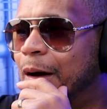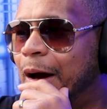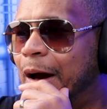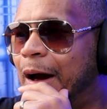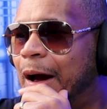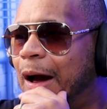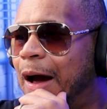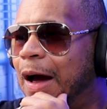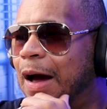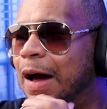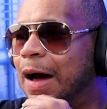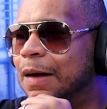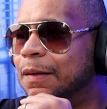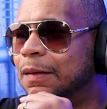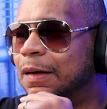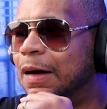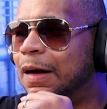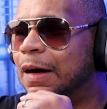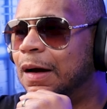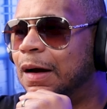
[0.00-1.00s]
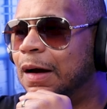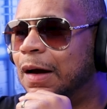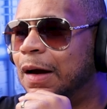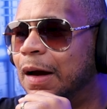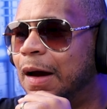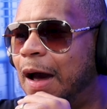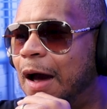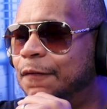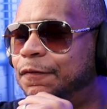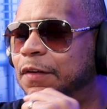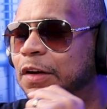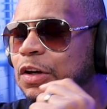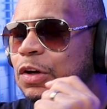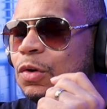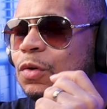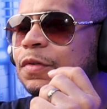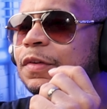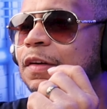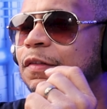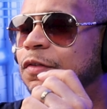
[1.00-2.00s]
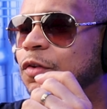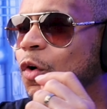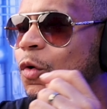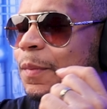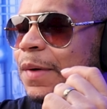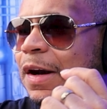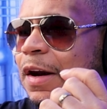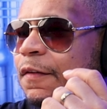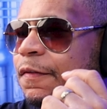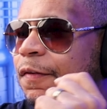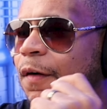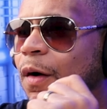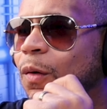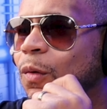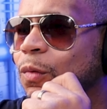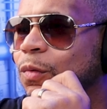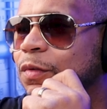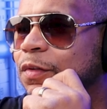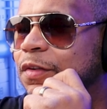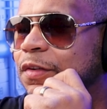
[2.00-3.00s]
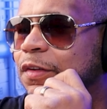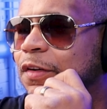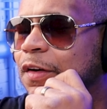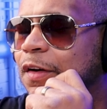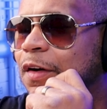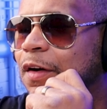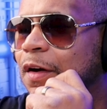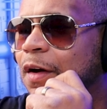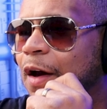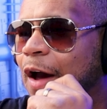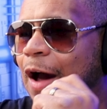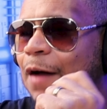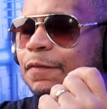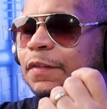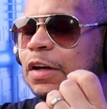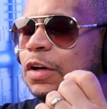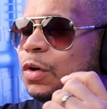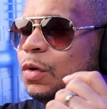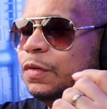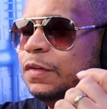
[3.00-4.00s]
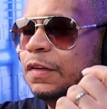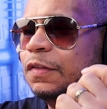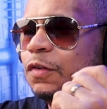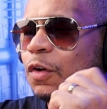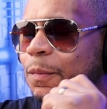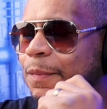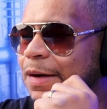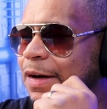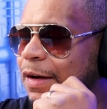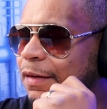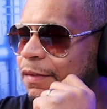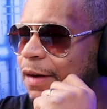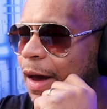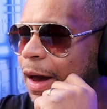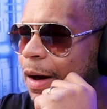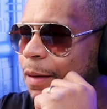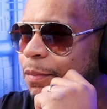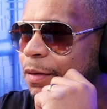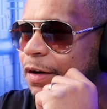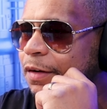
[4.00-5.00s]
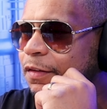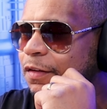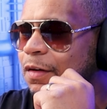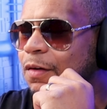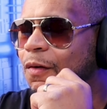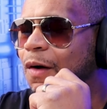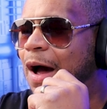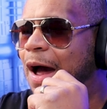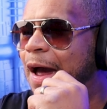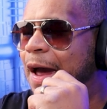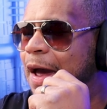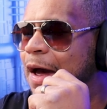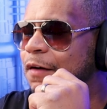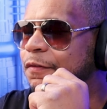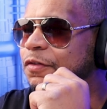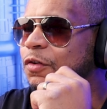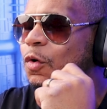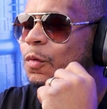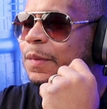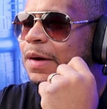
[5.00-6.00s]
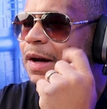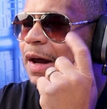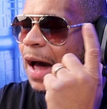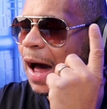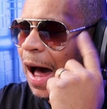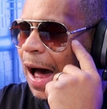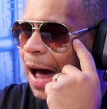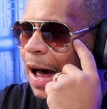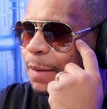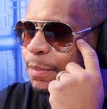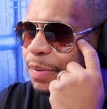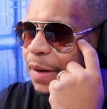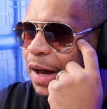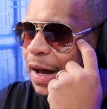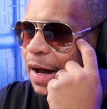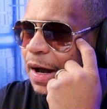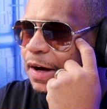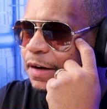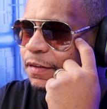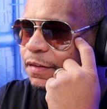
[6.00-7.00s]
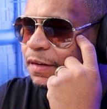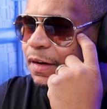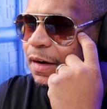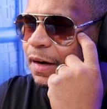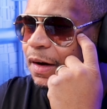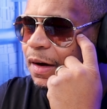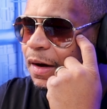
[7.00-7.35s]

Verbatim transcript: I, I, I after using so many phones, after using so many tablets, you know, I have so many iPads.